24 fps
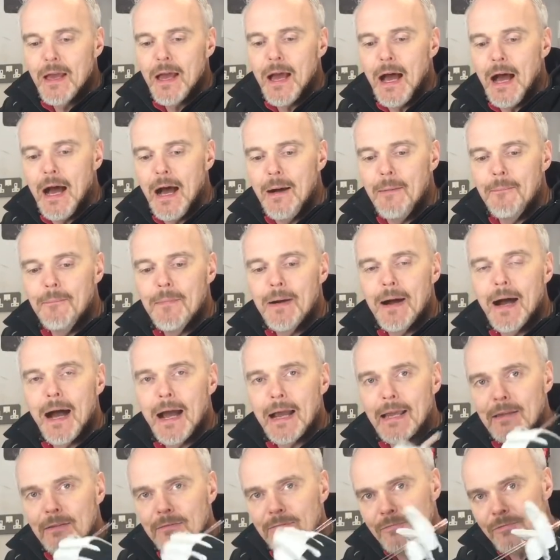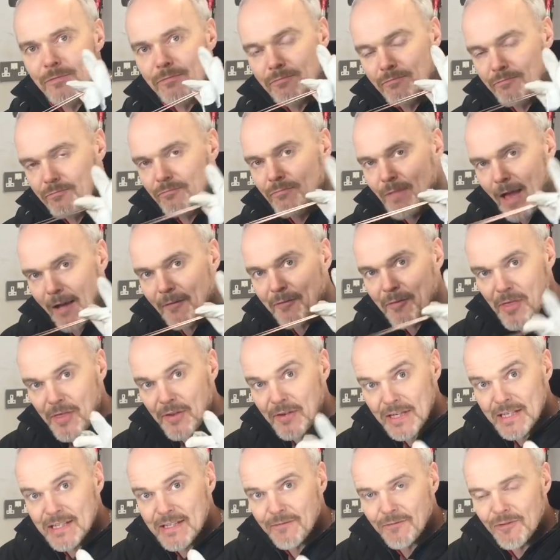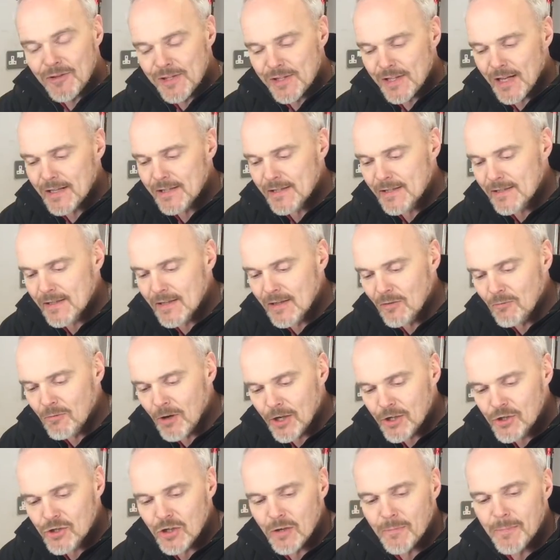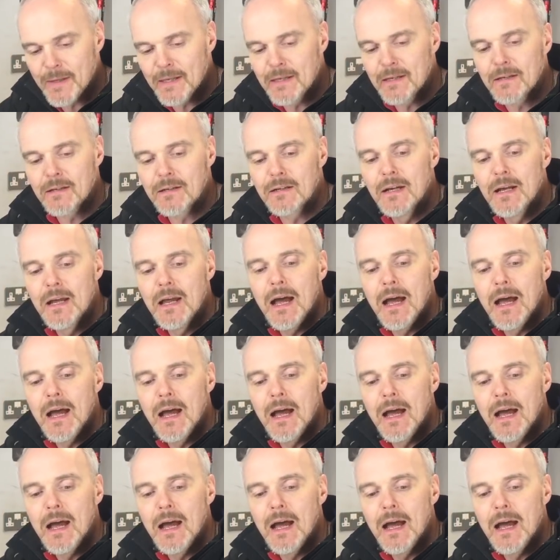I have 3 different sizes in the workshop here.